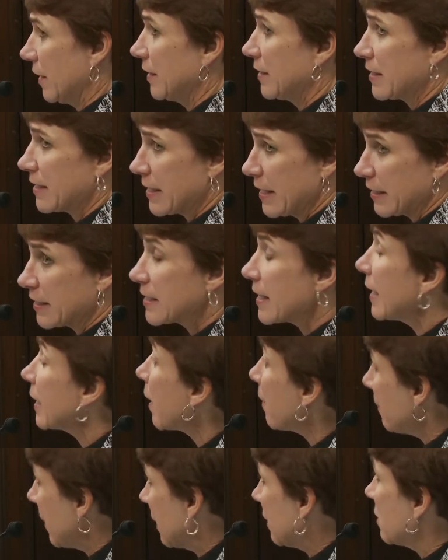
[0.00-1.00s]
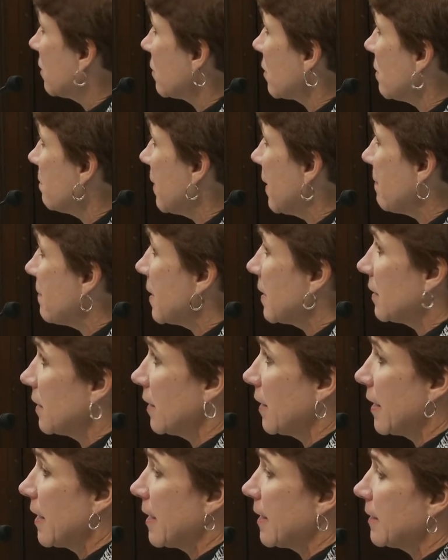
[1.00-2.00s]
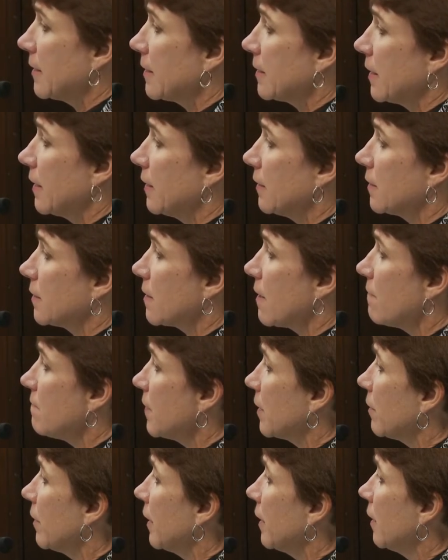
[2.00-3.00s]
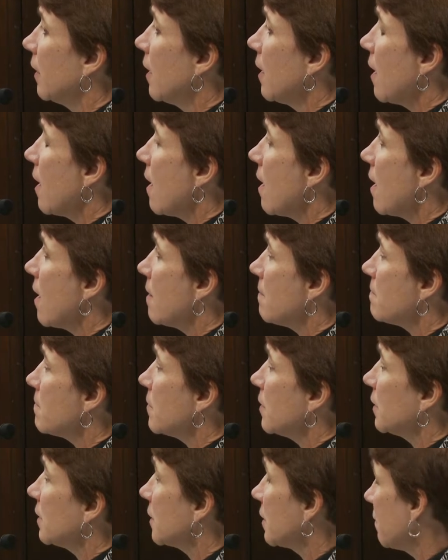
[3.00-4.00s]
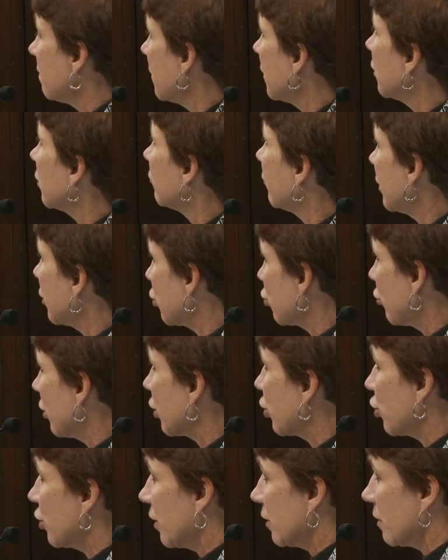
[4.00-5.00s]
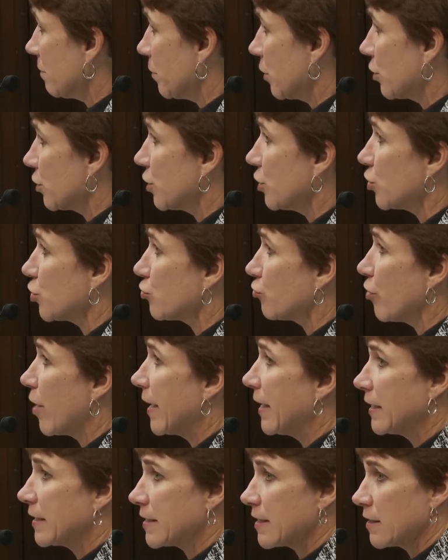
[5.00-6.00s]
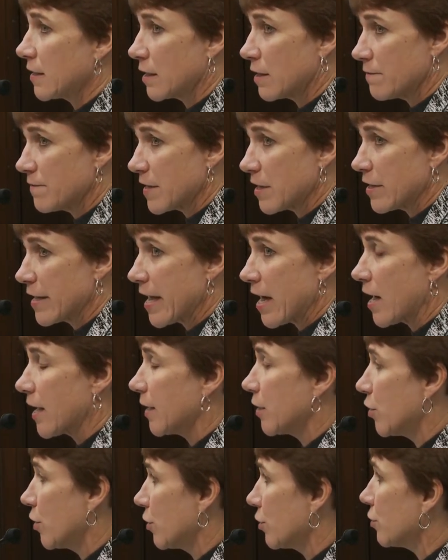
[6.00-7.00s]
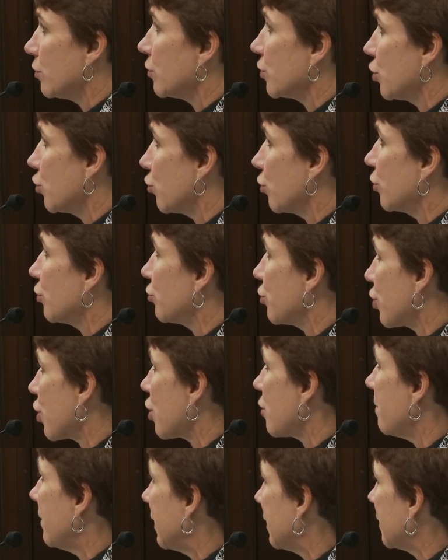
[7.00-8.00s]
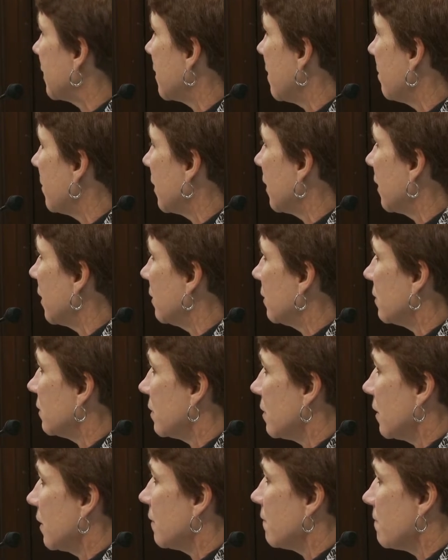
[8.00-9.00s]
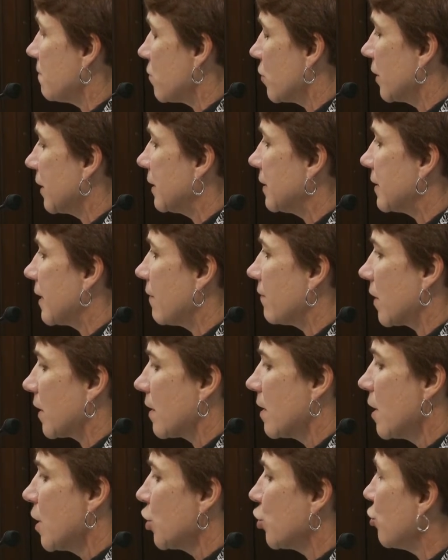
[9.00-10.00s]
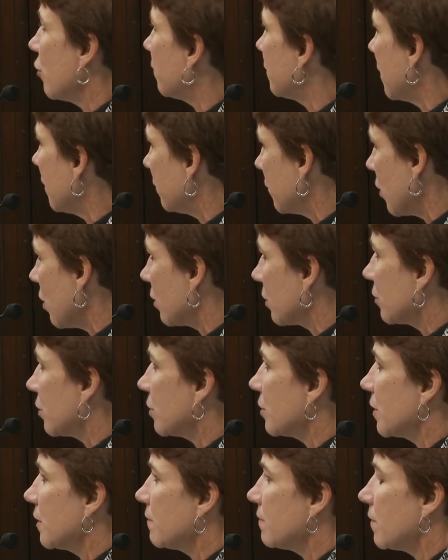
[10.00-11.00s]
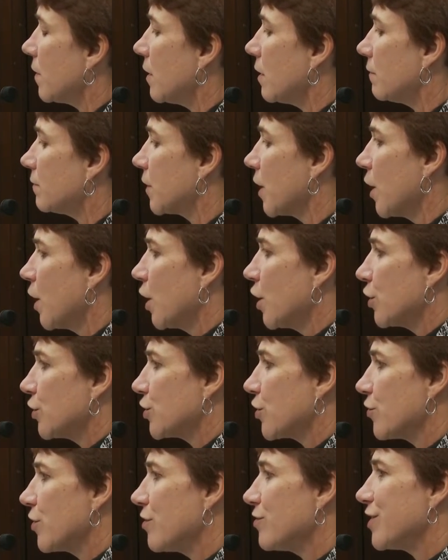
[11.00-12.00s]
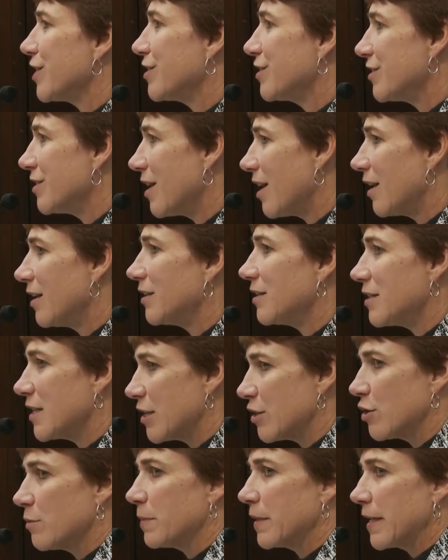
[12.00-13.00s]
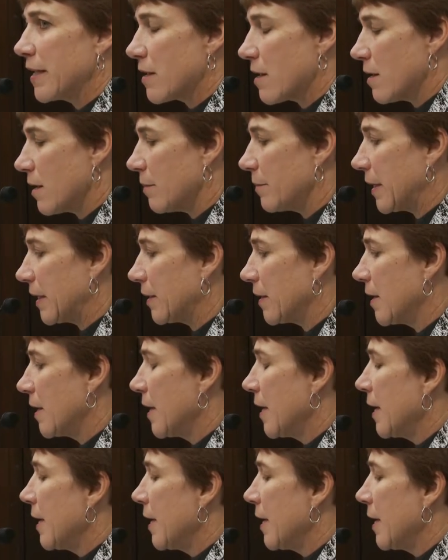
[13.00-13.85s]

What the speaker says: It's like a mental commitment, and it's a very severe restriction on the person's rights, and there are very high hurdles in order to commit somebody under Title 47. You have to have doctors involved. So those are not terribly common.